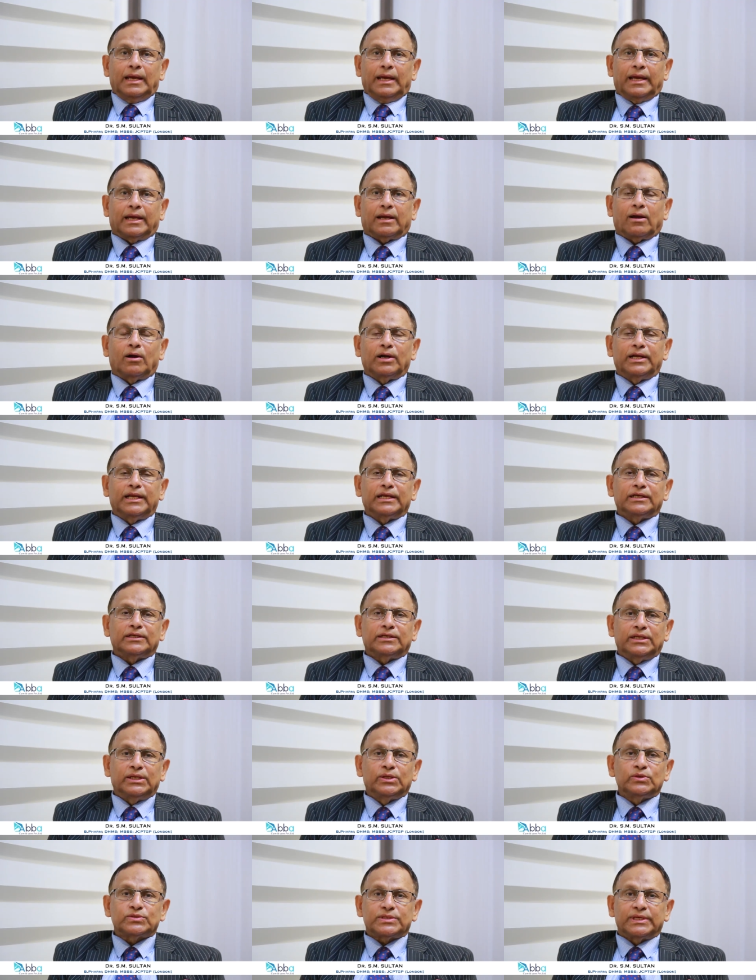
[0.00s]
according to
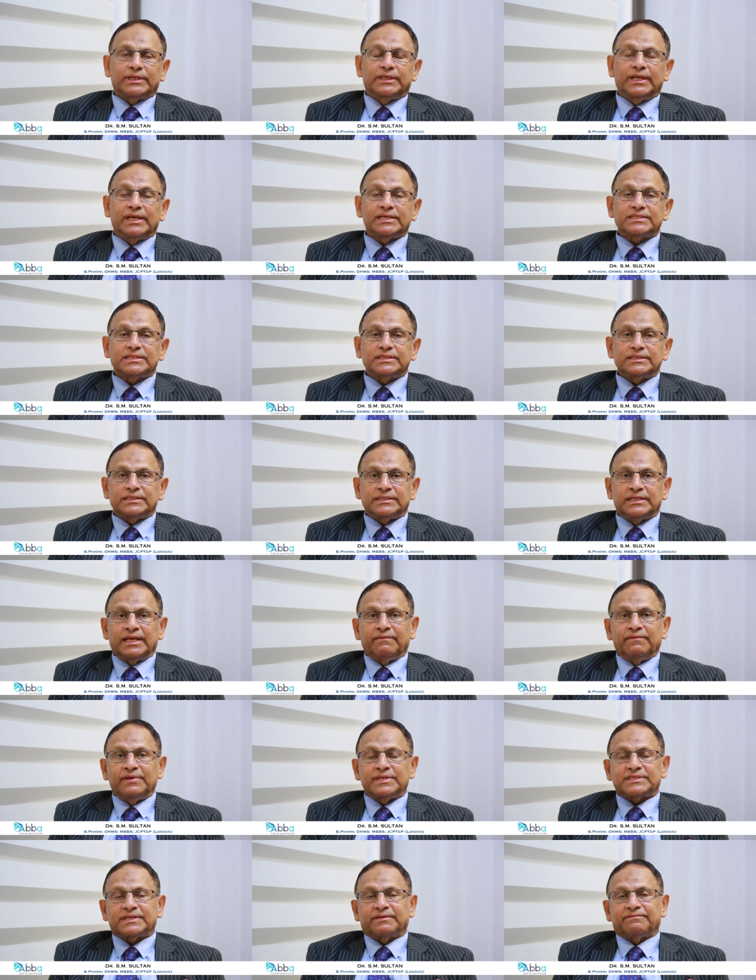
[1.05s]
UC
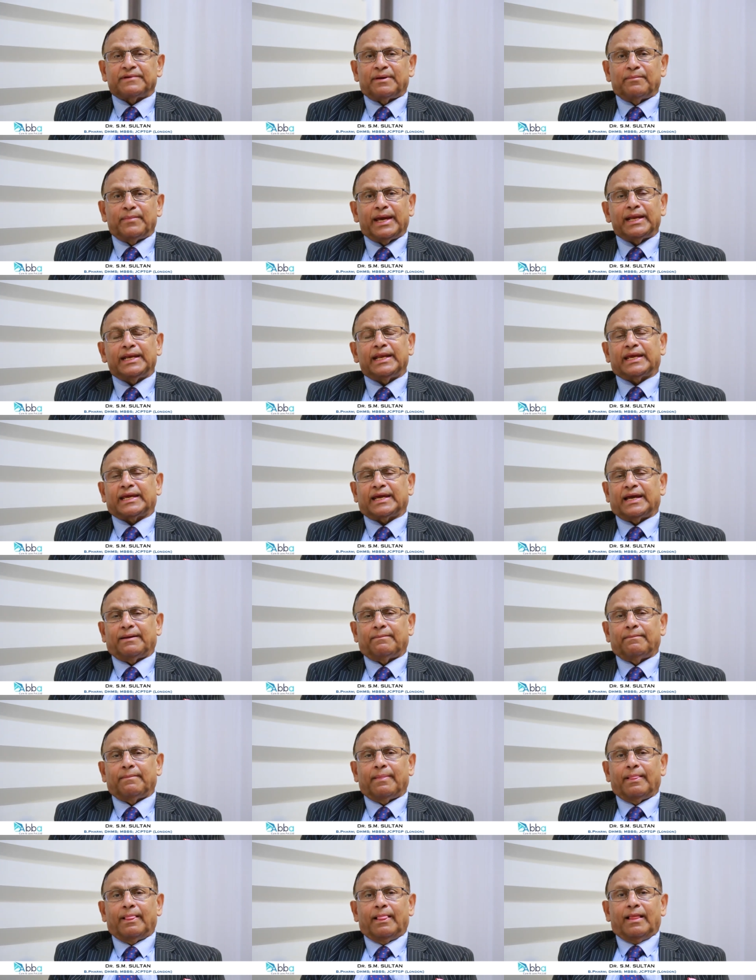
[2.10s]
Davis of America,
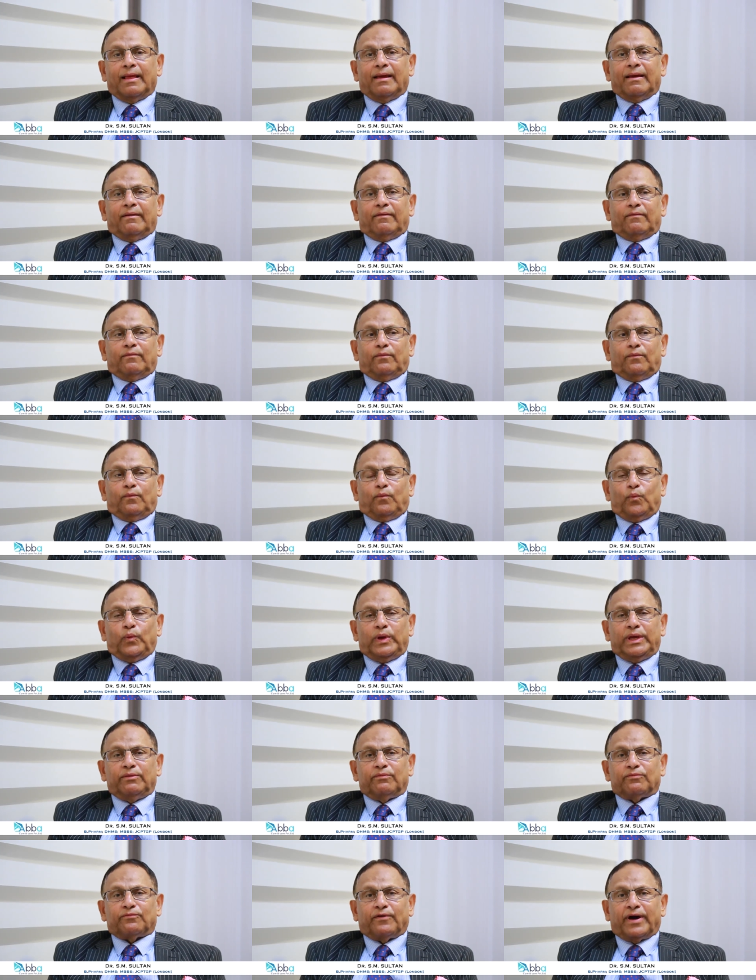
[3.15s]

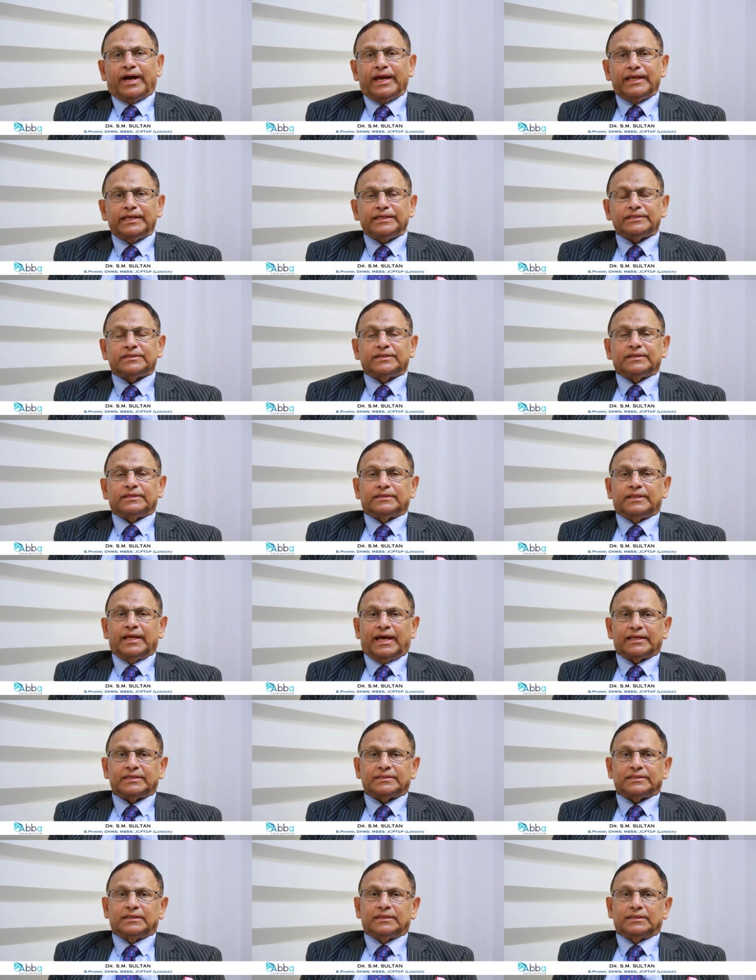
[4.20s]
we find
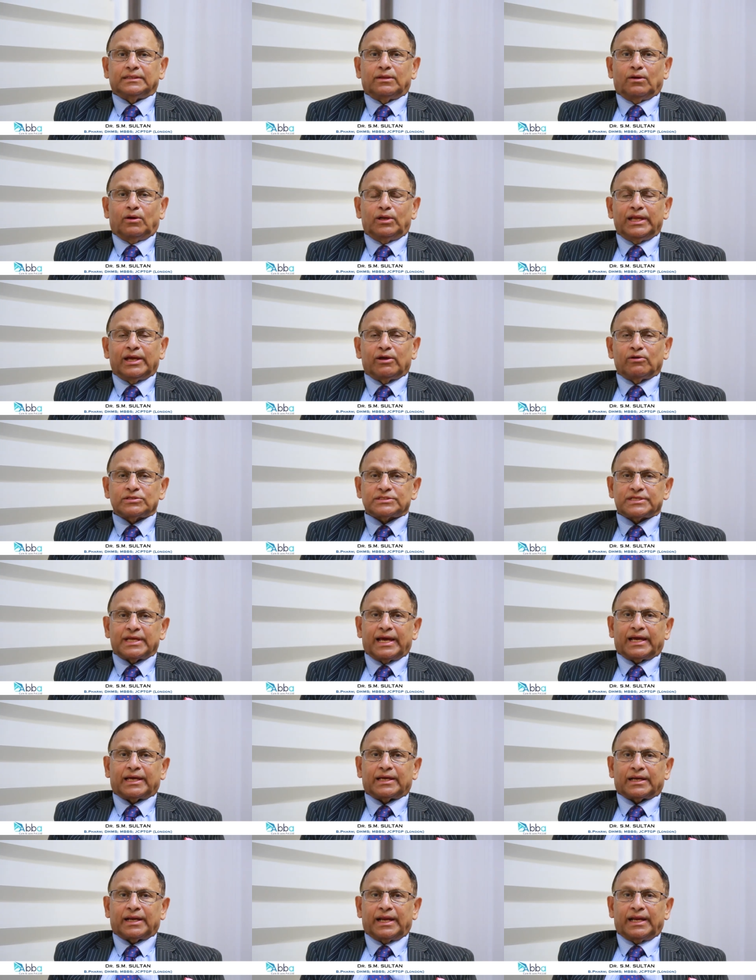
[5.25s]
that the
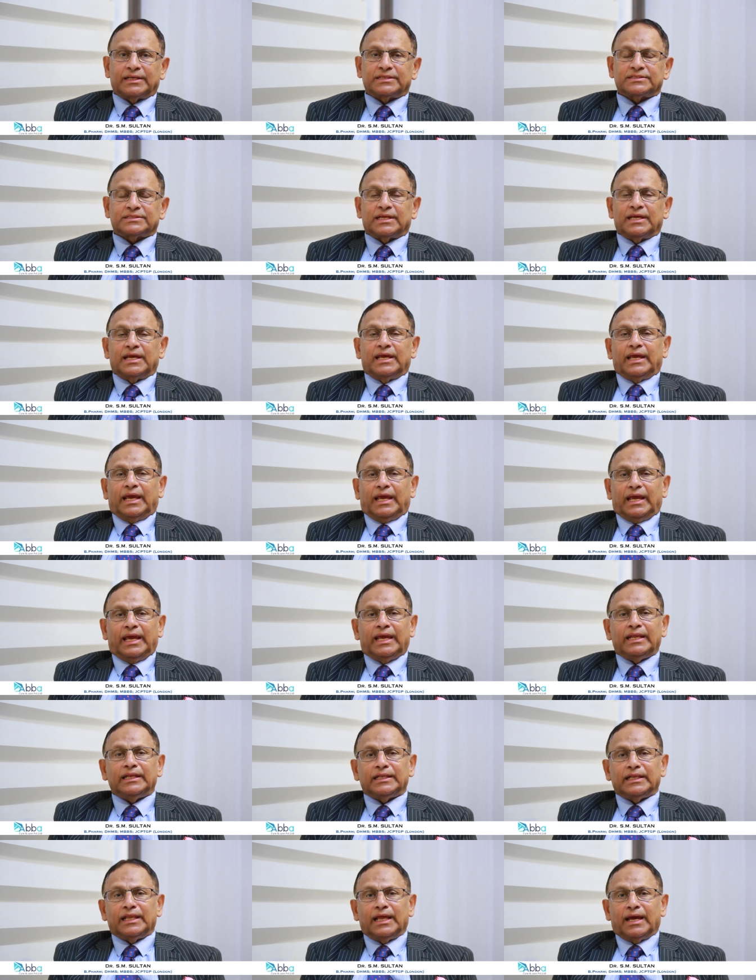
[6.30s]
oligosaccharides
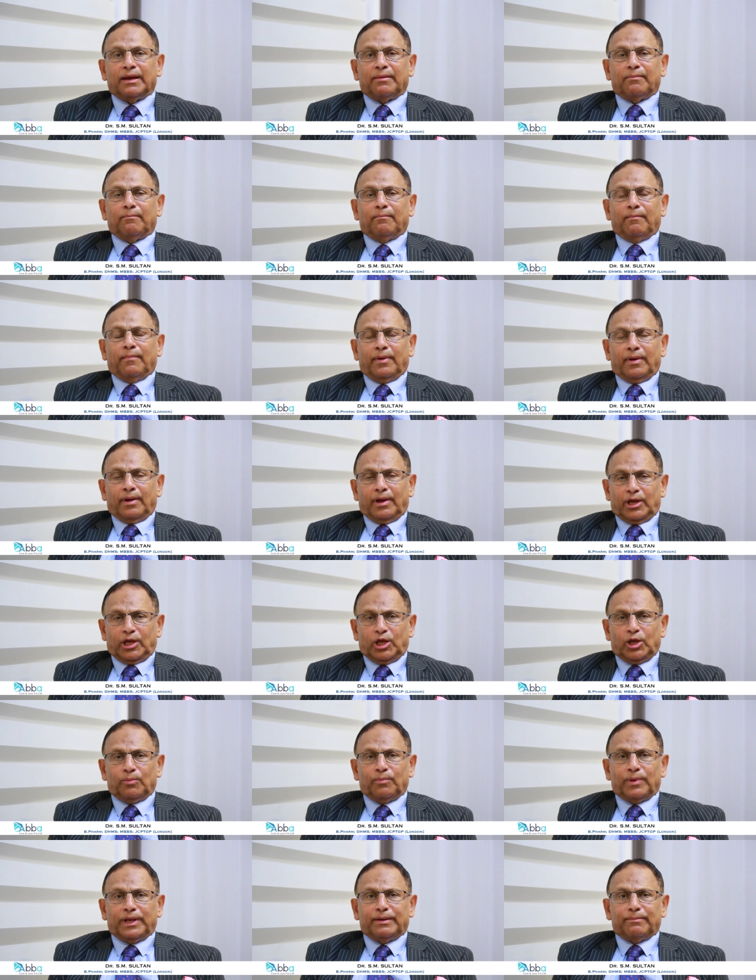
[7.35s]
in the
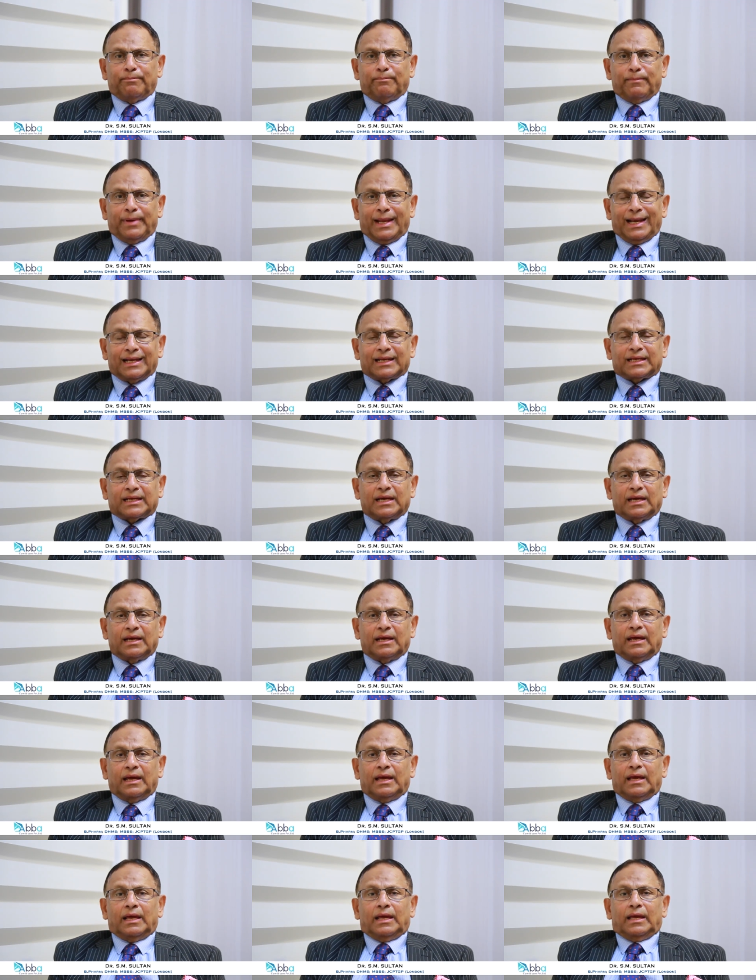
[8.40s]
human milk
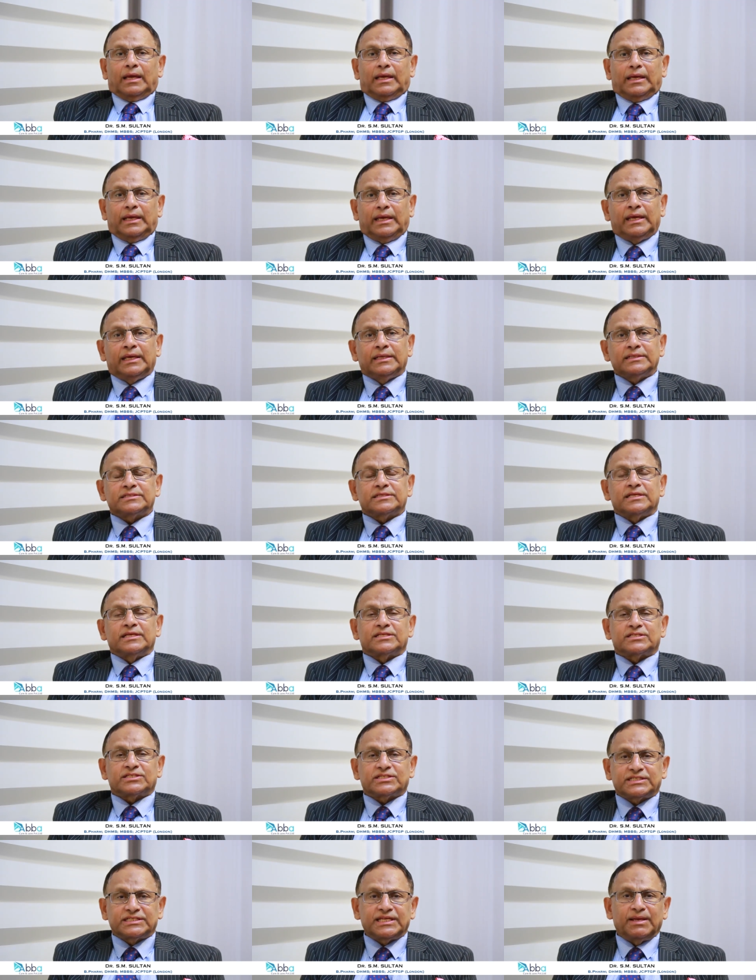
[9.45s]
is
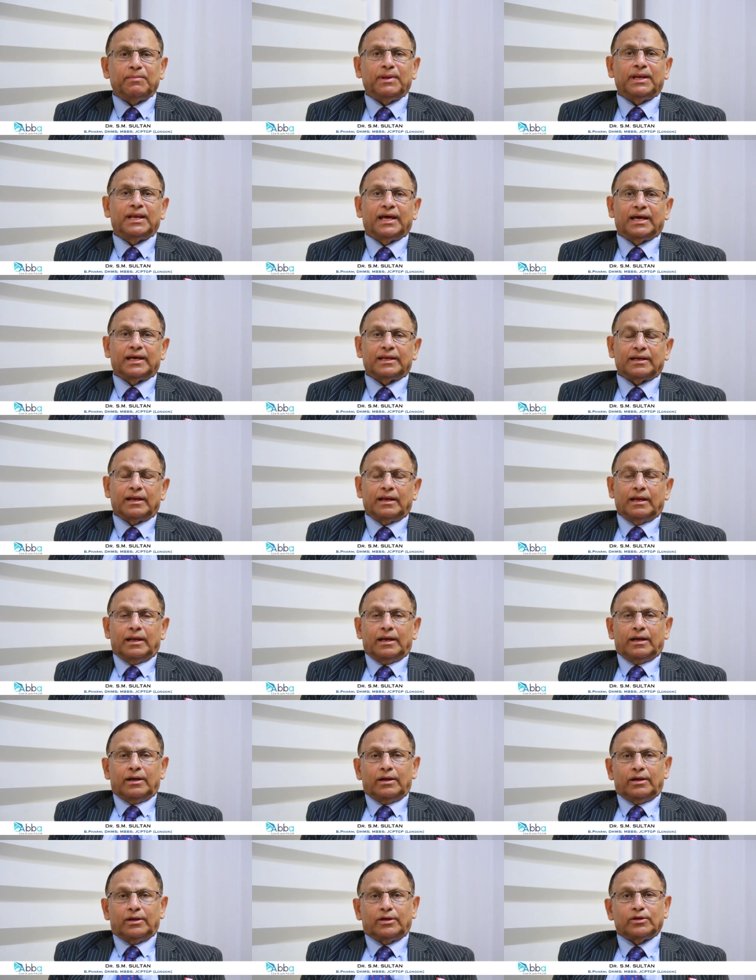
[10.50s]
similar
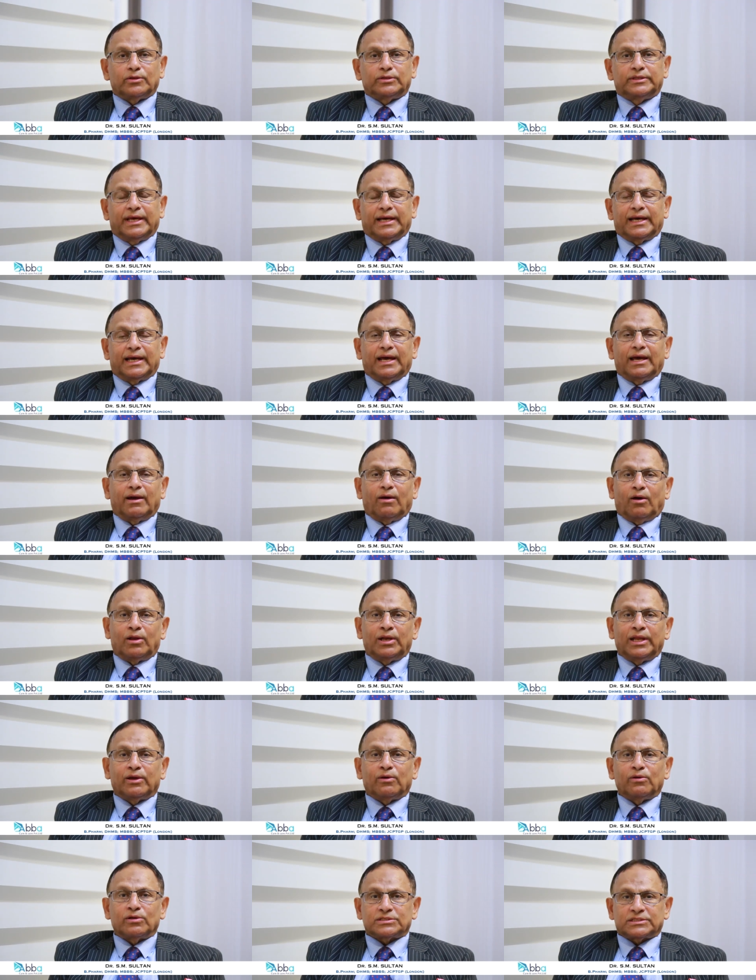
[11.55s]
to the
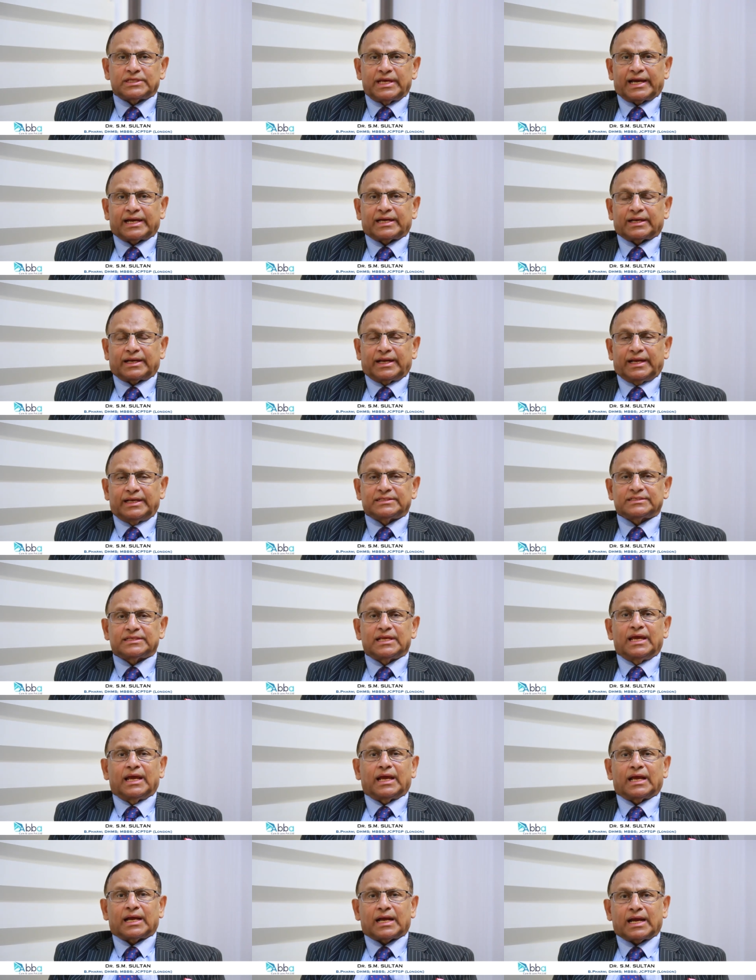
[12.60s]
oligosaccharides
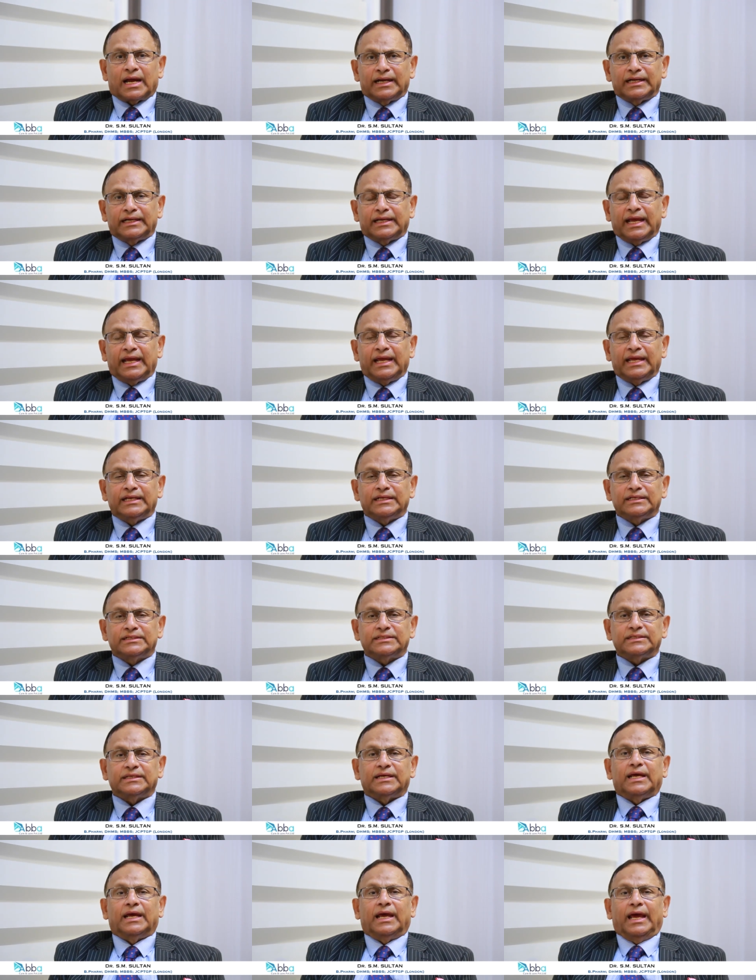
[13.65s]
contained